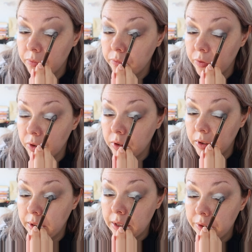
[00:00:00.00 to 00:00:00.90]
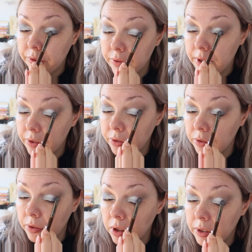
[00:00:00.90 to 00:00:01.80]
for this
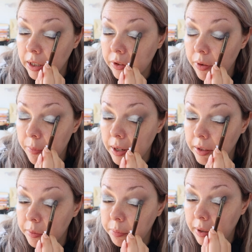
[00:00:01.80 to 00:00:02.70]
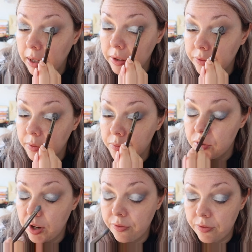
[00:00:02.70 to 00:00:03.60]
reason the cremated palette from
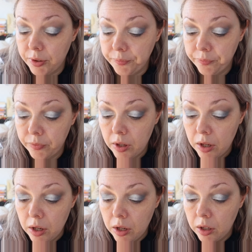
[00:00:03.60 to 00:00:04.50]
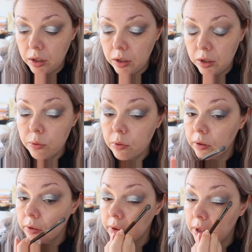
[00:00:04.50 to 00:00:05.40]
Jeffree. You will
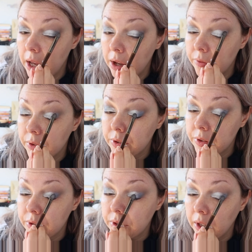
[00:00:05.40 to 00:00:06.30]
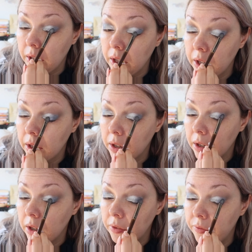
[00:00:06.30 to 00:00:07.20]
never see
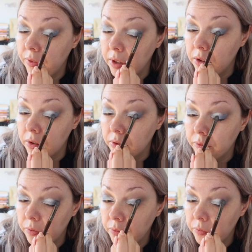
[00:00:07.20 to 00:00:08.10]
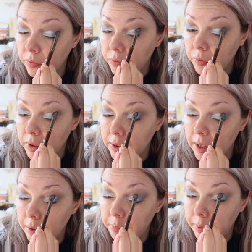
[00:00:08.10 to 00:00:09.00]
a video with
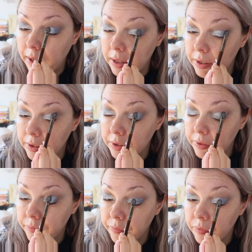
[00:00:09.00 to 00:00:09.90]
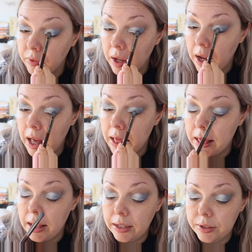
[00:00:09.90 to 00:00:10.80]
that palette
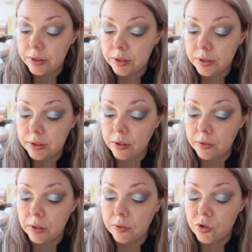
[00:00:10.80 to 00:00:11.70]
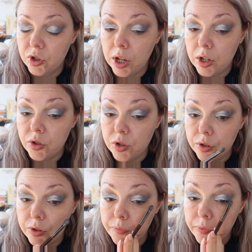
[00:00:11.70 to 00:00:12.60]
unless something
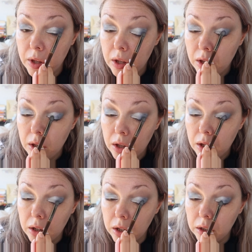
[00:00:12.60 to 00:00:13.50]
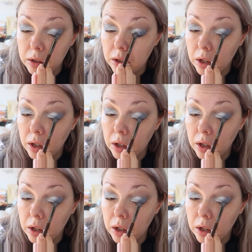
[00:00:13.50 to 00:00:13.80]
changes in